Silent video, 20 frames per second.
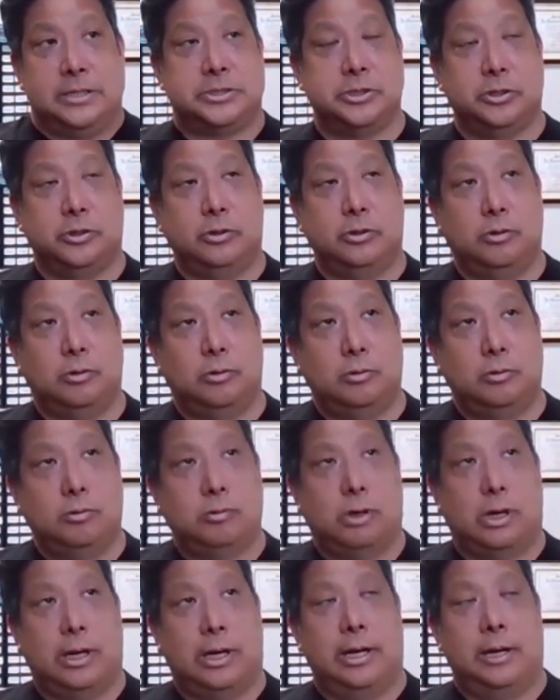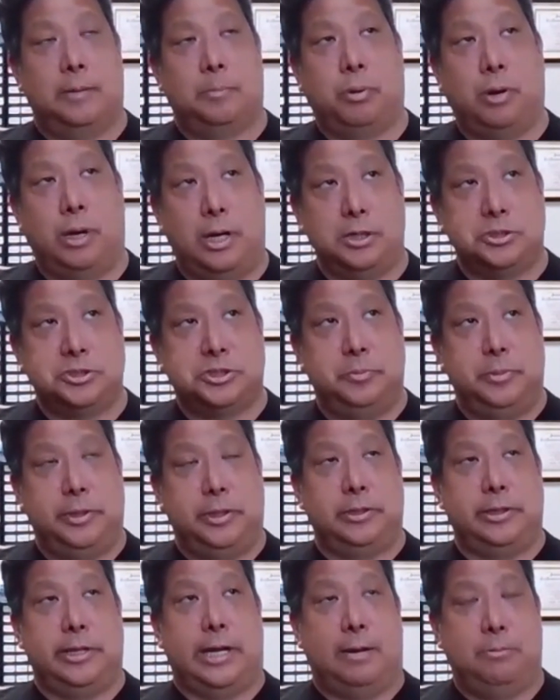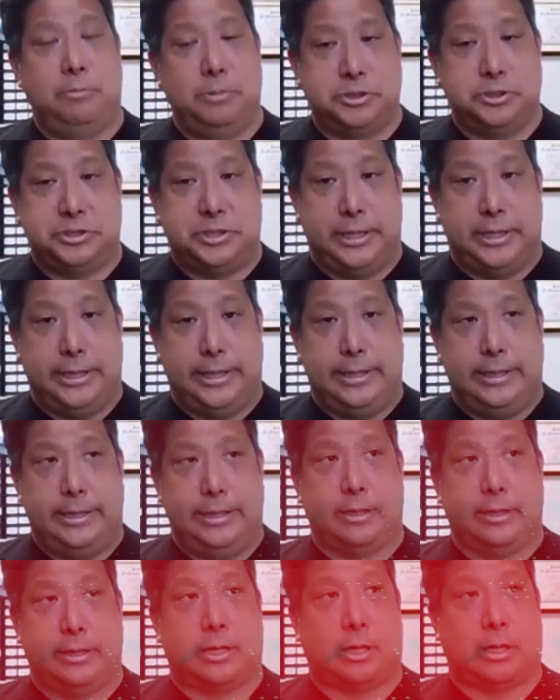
So, approximately, I would say a